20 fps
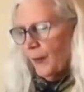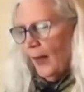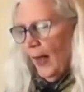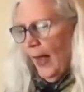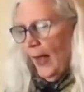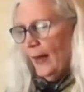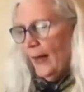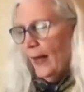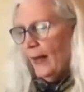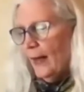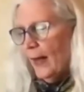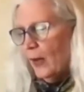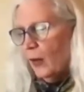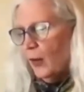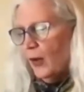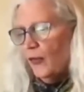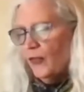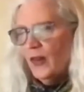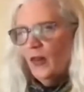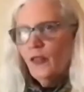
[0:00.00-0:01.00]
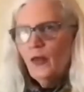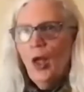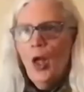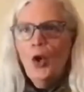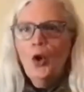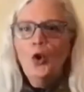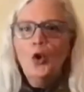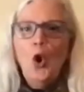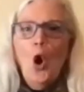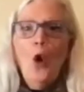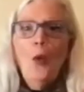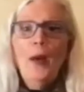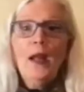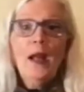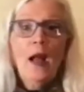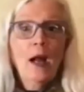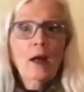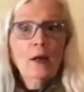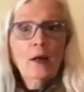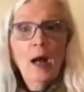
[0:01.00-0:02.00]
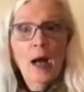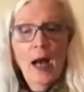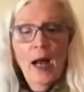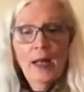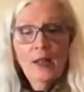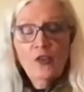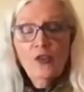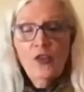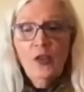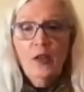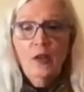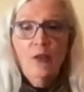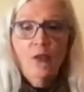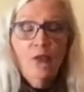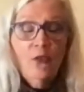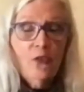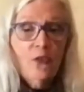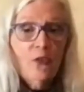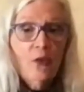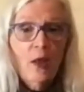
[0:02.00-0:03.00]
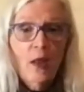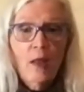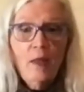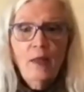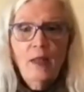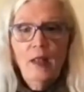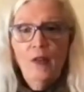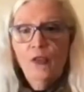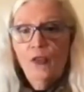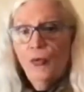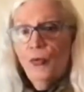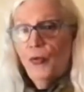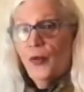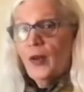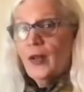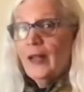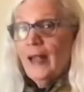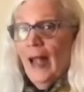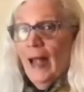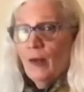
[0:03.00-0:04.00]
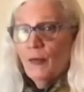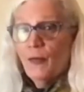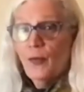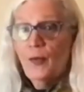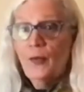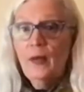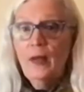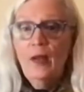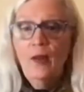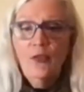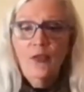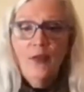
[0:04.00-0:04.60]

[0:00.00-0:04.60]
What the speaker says: And then there is this going unconscious, this forgetfulness